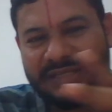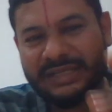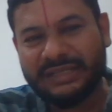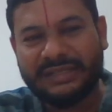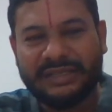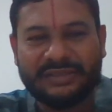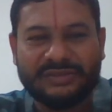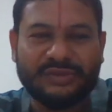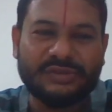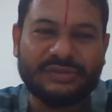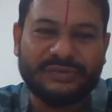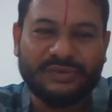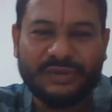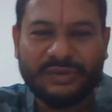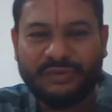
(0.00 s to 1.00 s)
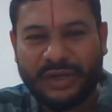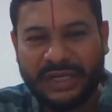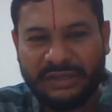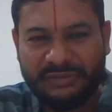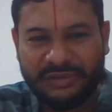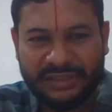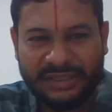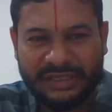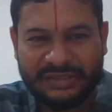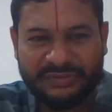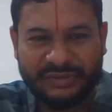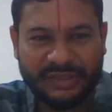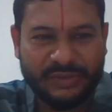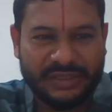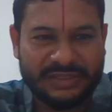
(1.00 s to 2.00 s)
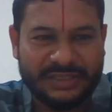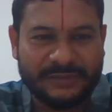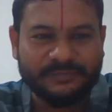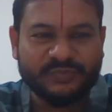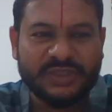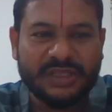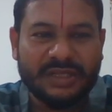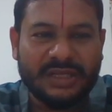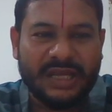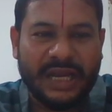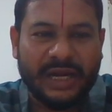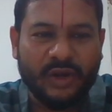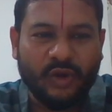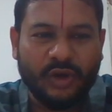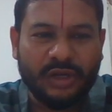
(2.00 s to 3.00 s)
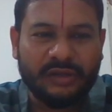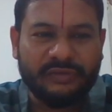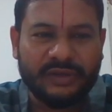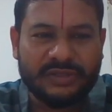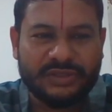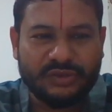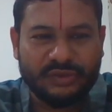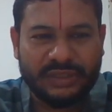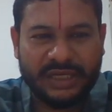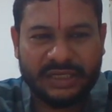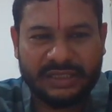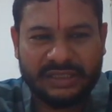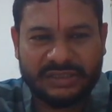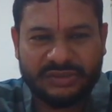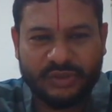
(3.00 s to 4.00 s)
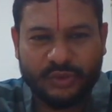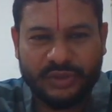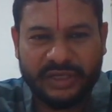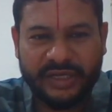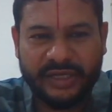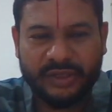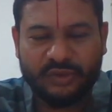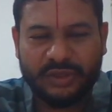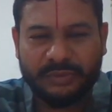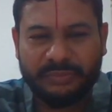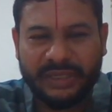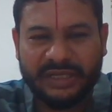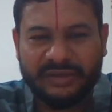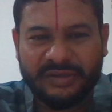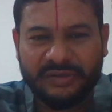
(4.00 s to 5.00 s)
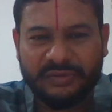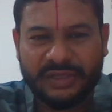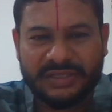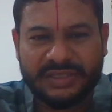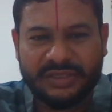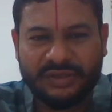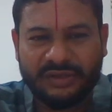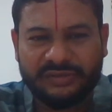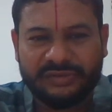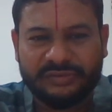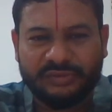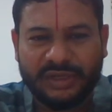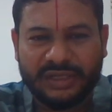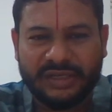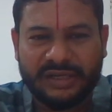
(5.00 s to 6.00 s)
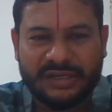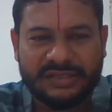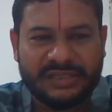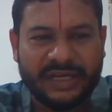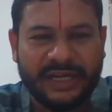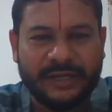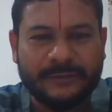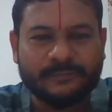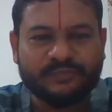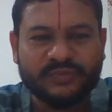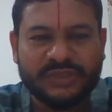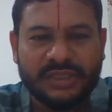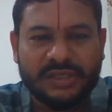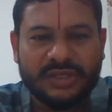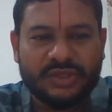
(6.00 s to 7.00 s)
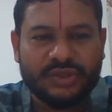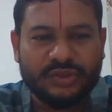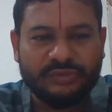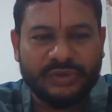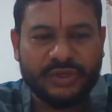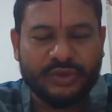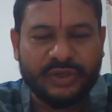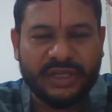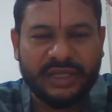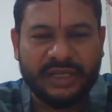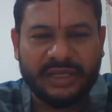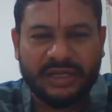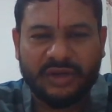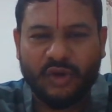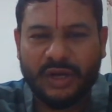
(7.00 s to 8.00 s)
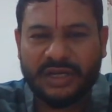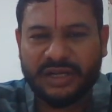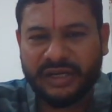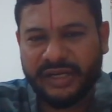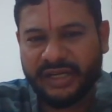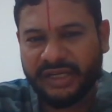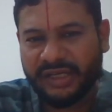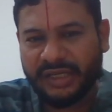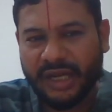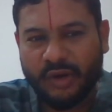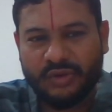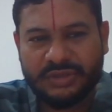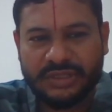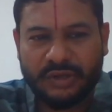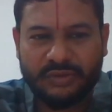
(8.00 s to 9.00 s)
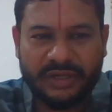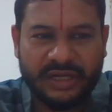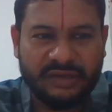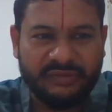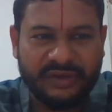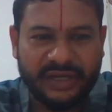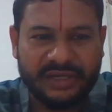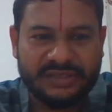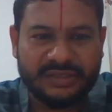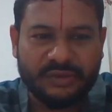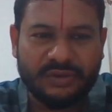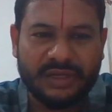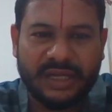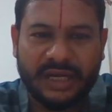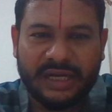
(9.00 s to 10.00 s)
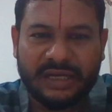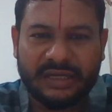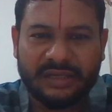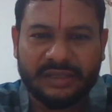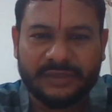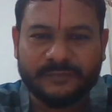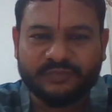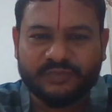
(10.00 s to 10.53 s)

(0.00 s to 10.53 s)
and then there is also 441 hertz frequency, and all of us know that this should lead to a beat frequency of 1 hertz, right? So we should hear alternately loud sound and faint sound, and